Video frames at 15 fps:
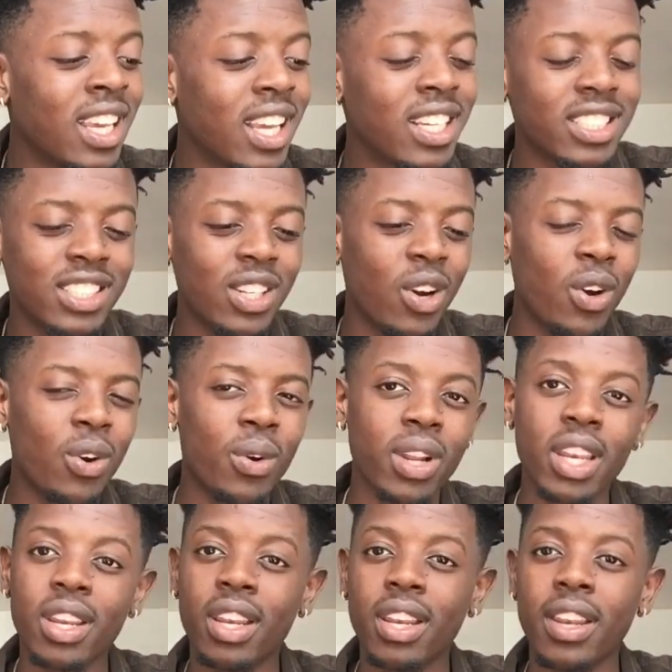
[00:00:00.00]
Because
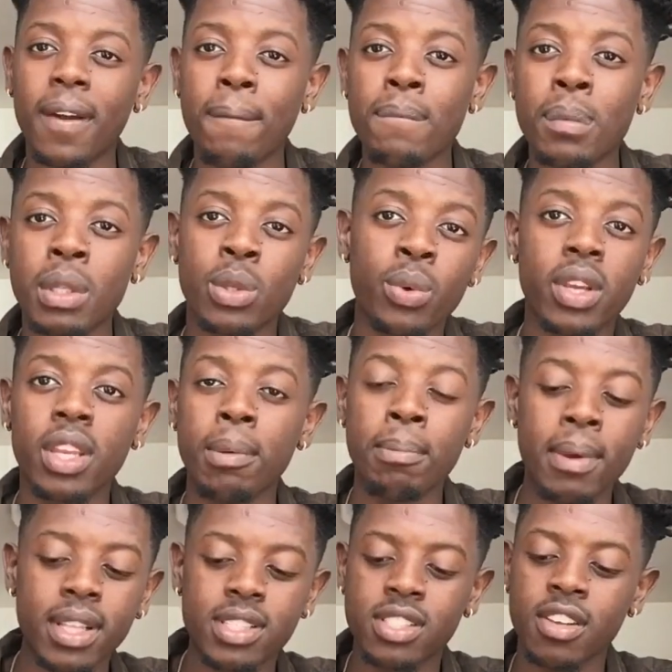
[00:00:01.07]
when between the
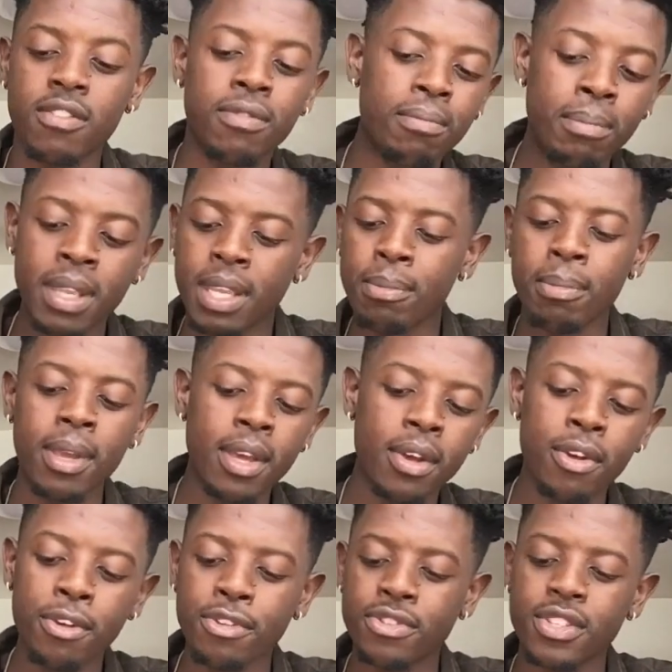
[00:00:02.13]
midst of Meek
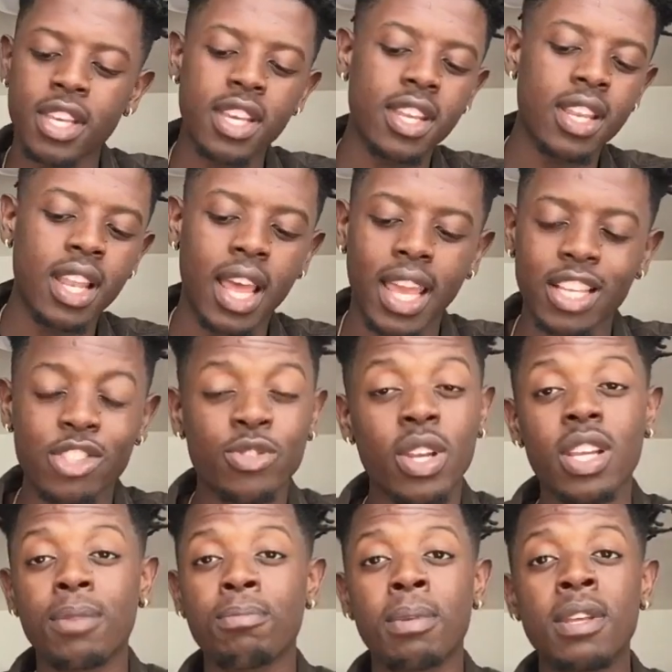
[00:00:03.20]
Mills and like
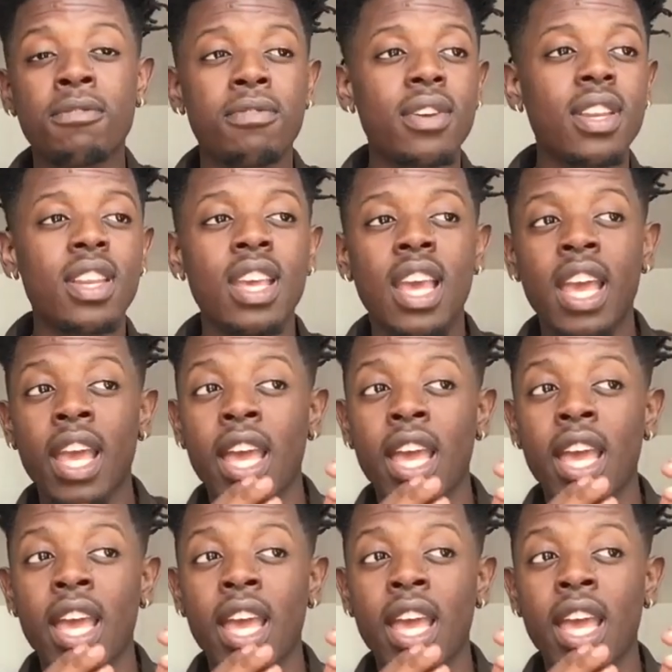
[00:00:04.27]
Drake beefing,